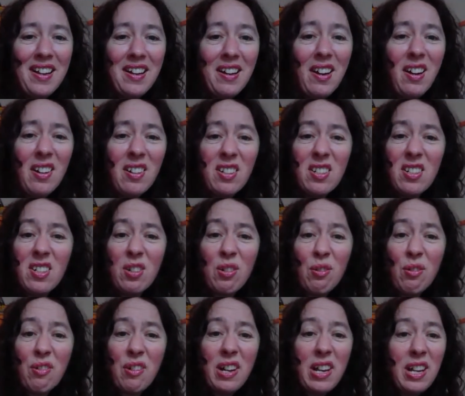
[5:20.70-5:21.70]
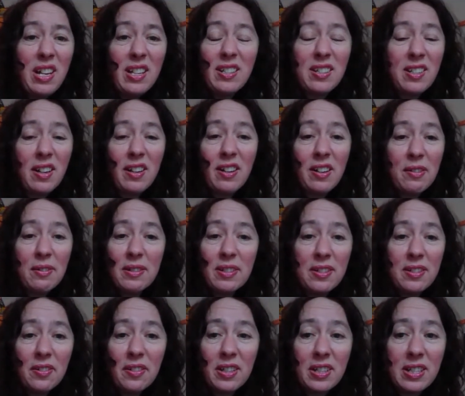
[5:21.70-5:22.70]
Hug a toy, as I know it's
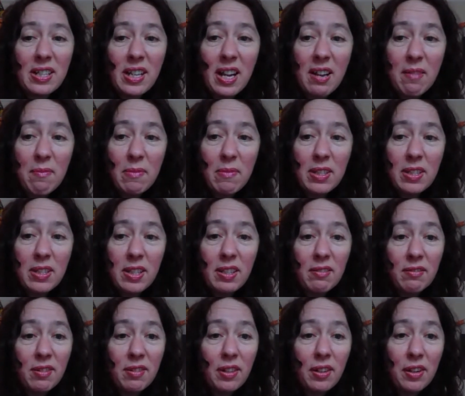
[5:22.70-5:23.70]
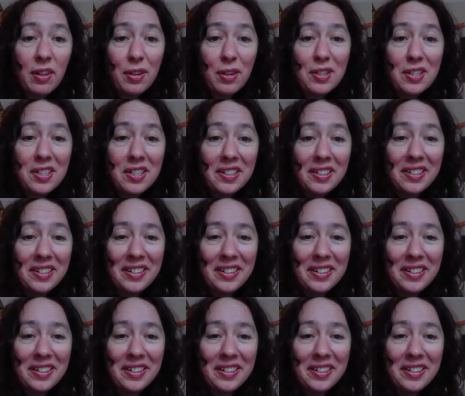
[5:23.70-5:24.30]
not the same as it, cushion.